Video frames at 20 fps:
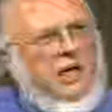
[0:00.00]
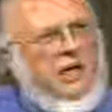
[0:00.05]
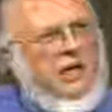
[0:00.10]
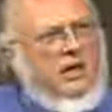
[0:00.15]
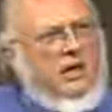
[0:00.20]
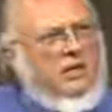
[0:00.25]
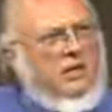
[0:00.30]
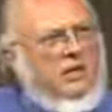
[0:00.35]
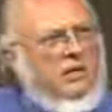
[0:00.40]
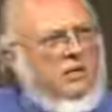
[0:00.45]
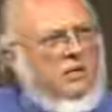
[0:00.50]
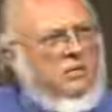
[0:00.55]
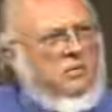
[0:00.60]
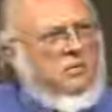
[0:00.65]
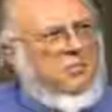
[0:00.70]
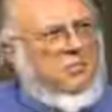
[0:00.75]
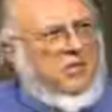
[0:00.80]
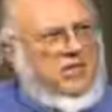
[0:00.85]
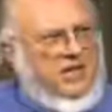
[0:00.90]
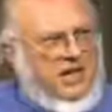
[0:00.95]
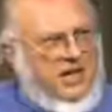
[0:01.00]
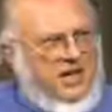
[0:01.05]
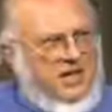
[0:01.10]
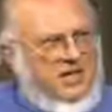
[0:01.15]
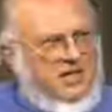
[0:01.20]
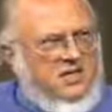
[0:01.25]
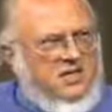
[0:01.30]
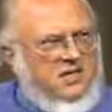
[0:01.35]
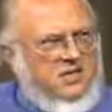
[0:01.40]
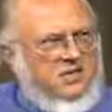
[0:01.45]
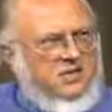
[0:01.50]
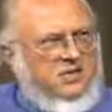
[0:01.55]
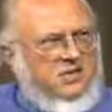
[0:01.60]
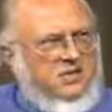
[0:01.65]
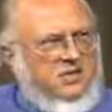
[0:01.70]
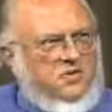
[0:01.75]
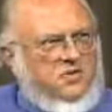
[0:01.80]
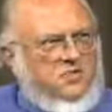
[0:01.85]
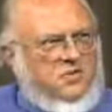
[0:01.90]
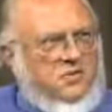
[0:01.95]
And besides
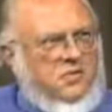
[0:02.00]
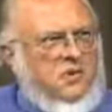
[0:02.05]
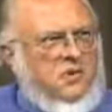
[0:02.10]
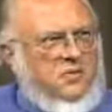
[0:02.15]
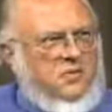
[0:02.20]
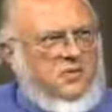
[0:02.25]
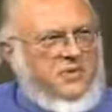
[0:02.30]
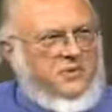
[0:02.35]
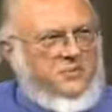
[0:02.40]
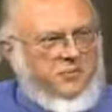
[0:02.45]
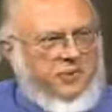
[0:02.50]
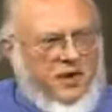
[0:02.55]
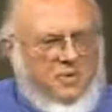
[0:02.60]
those problems